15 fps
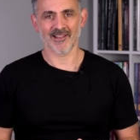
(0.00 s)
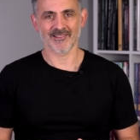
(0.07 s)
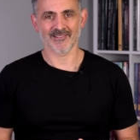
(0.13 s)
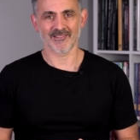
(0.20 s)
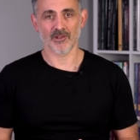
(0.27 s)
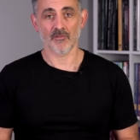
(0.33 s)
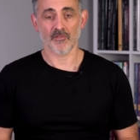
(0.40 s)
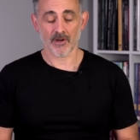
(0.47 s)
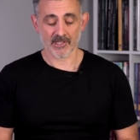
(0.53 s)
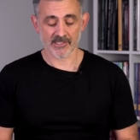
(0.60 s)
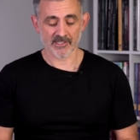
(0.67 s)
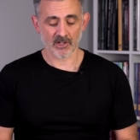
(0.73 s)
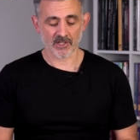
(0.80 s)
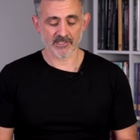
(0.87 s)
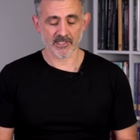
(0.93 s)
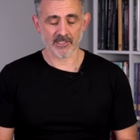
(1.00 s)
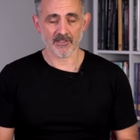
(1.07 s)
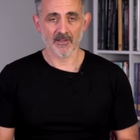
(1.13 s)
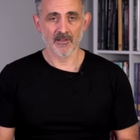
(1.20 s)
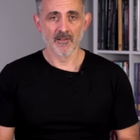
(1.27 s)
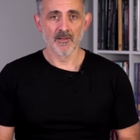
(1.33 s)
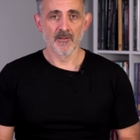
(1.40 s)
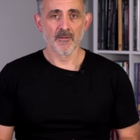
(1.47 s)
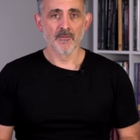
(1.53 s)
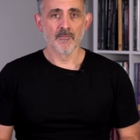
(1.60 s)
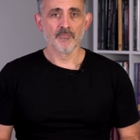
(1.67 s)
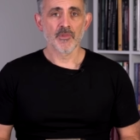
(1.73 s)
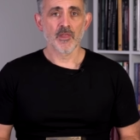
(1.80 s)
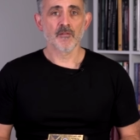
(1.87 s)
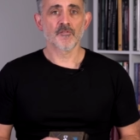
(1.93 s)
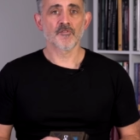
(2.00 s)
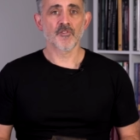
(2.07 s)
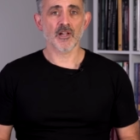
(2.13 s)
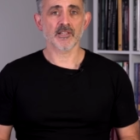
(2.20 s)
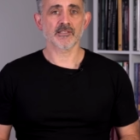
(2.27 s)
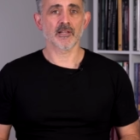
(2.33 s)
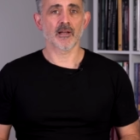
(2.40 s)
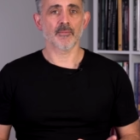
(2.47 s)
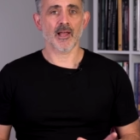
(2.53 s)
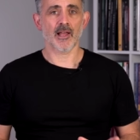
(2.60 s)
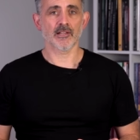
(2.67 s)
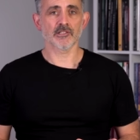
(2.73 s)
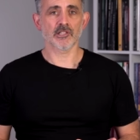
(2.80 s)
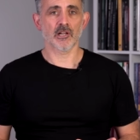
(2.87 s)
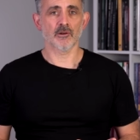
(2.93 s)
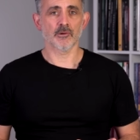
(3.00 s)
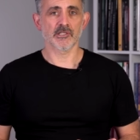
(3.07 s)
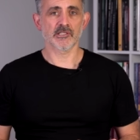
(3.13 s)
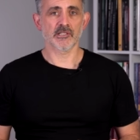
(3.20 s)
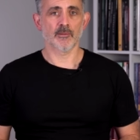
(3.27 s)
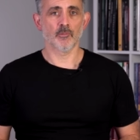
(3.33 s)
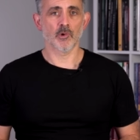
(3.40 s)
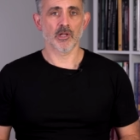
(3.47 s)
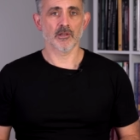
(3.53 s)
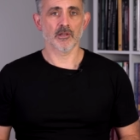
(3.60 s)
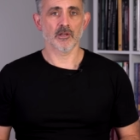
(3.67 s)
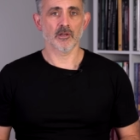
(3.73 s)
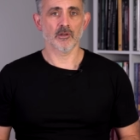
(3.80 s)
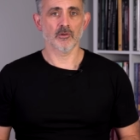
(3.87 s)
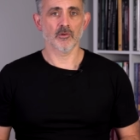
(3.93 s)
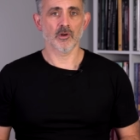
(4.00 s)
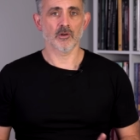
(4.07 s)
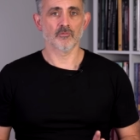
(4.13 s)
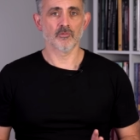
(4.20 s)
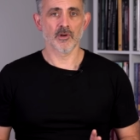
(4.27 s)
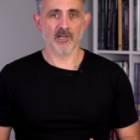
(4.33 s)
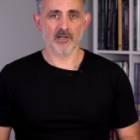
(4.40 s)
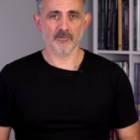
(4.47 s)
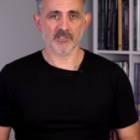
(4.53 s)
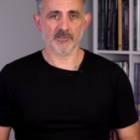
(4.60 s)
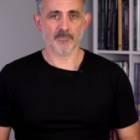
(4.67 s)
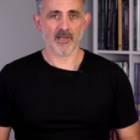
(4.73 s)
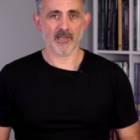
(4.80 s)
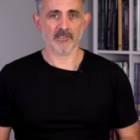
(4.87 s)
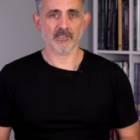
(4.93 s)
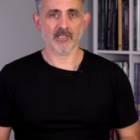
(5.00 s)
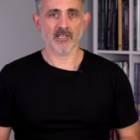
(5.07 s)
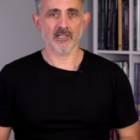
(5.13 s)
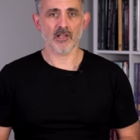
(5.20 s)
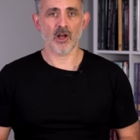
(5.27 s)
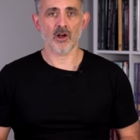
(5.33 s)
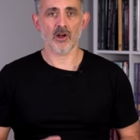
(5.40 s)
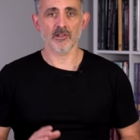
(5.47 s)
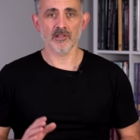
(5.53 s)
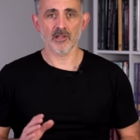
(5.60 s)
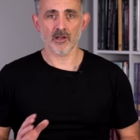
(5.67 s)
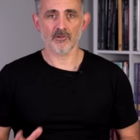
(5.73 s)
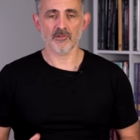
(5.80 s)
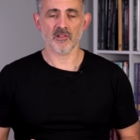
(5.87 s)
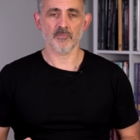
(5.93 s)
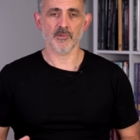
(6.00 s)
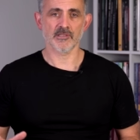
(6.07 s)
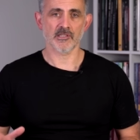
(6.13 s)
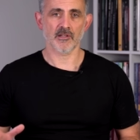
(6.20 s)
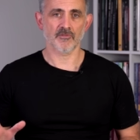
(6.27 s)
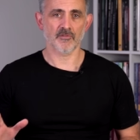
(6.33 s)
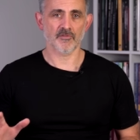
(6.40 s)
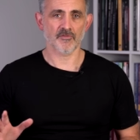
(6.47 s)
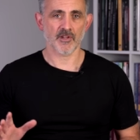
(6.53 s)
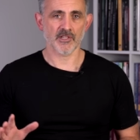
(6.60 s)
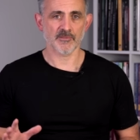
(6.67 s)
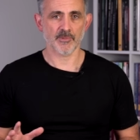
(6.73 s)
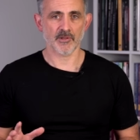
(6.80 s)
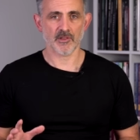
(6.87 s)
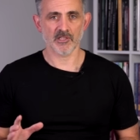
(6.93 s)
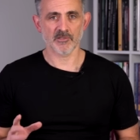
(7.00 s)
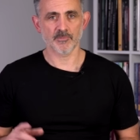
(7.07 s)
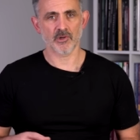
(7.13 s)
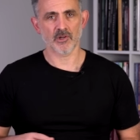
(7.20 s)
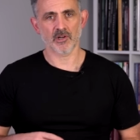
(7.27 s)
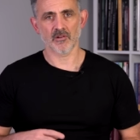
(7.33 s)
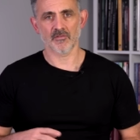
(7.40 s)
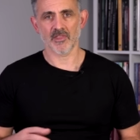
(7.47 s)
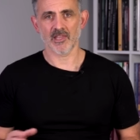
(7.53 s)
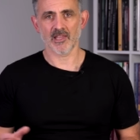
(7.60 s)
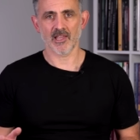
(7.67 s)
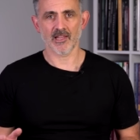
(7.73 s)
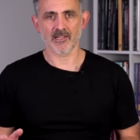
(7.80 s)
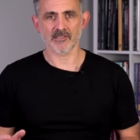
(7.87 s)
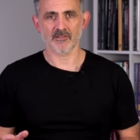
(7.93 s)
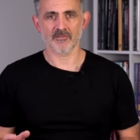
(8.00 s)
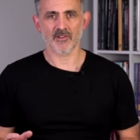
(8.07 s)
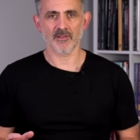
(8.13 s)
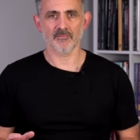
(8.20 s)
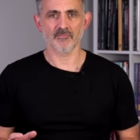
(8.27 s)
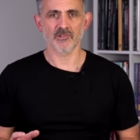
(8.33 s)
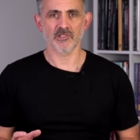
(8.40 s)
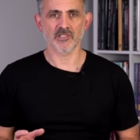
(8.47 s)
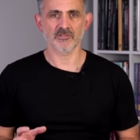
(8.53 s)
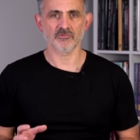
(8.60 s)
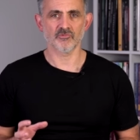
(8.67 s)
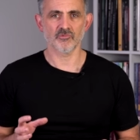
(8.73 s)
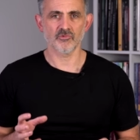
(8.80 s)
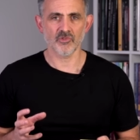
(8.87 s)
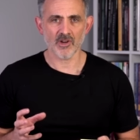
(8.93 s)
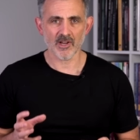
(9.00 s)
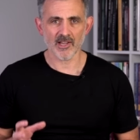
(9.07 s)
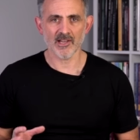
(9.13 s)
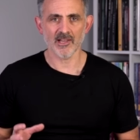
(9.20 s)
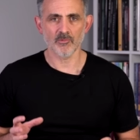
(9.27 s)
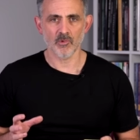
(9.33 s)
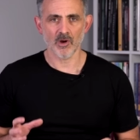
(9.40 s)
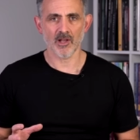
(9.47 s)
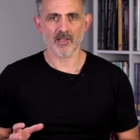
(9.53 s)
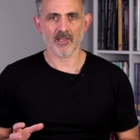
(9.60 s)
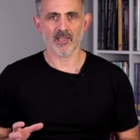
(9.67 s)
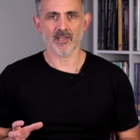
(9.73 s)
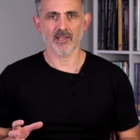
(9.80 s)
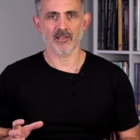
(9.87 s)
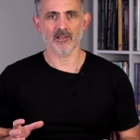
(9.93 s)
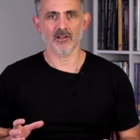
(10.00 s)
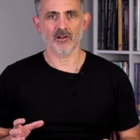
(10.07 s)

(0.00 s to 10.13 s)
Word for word: and got very excited. First up, Angelo is someone who I really respect. He, I know there's been stuff on Facebook that he's put on over the years of him just really working